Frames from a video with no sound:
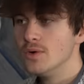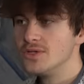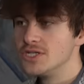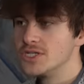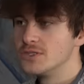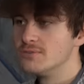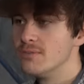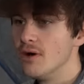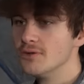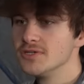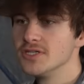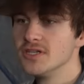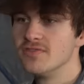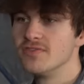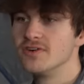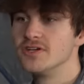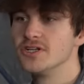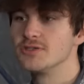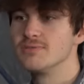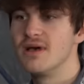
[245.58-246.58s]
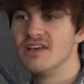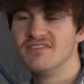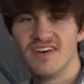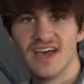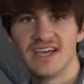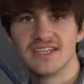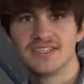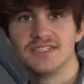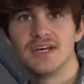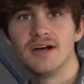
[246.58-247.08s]
which is mostly for just my
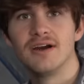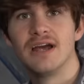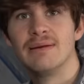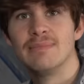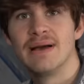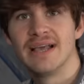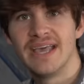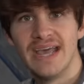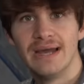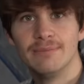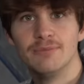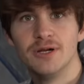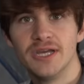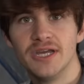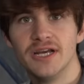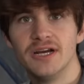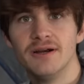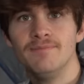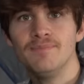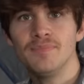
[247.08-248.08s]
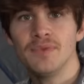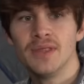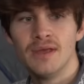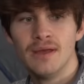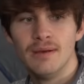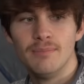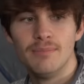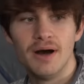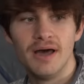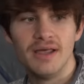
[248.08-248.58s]
Vexilar and my camera gear.
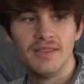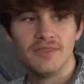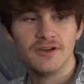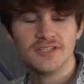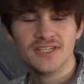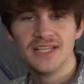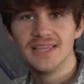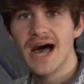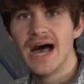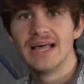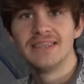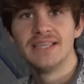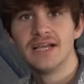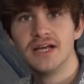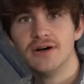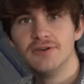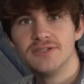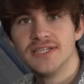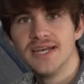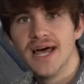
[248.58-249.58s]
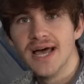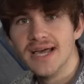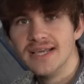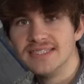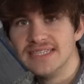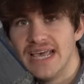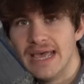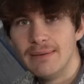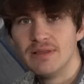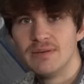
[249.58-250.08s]
But there's a lot that goes into
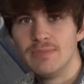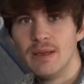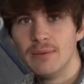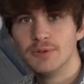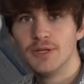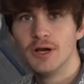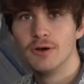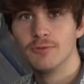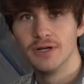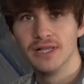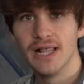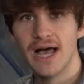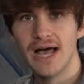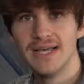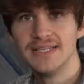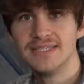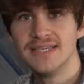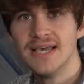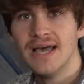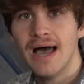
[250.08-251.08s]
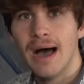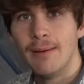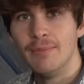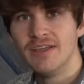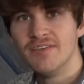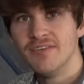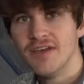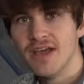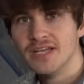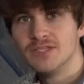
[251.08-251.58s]
ice camping that people don't realize. I'm
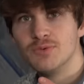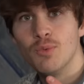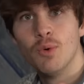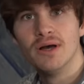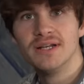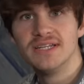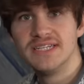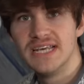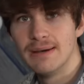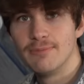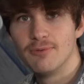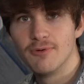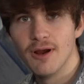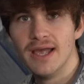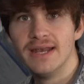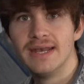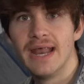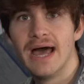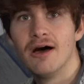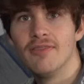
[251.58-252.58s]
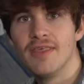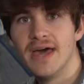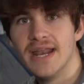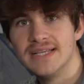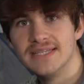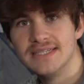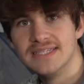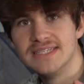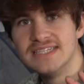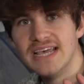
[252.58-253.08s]
gonna give you guys one tip right now that
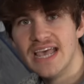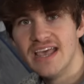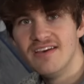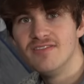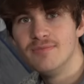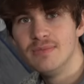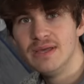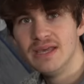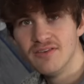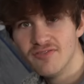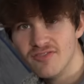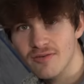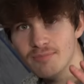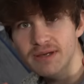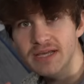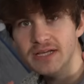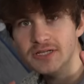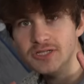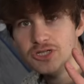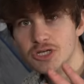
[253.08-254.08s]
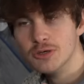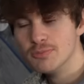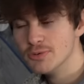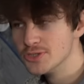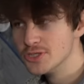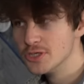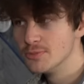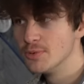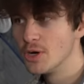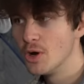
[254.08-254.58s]
has saved me from being
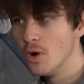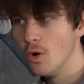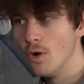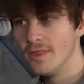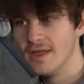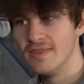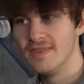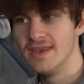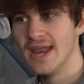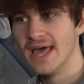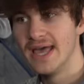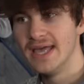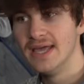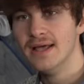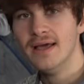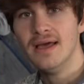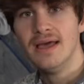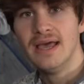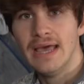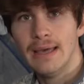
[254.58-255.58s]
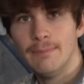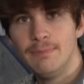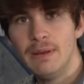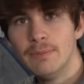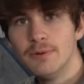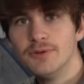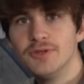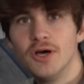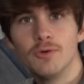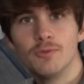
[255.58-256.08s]
super, super cold in the night. And
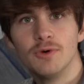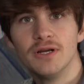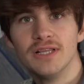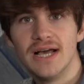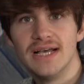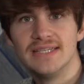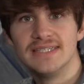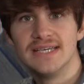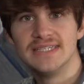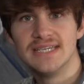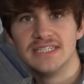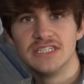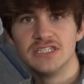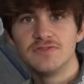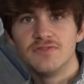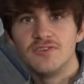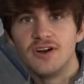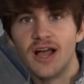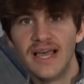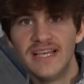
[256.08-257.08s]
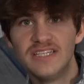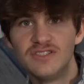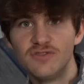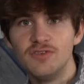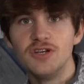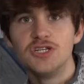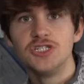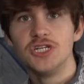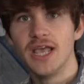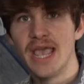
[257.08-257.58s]
people don't realize this. This is for ice
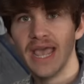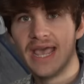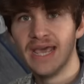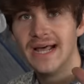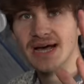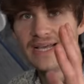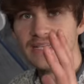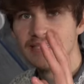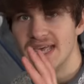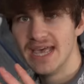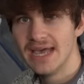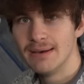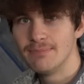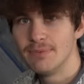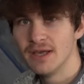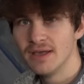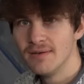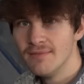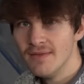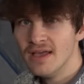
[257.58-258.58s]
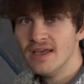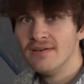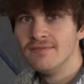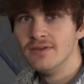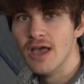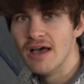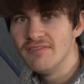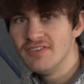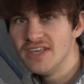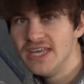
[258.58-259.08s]
fishing and ice camping. If
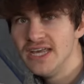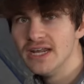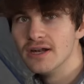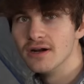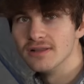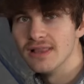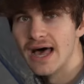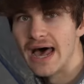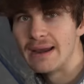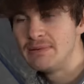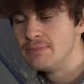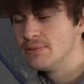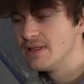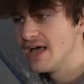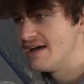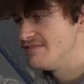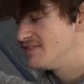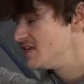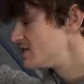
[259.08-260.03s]
you have a heater, a lot of people have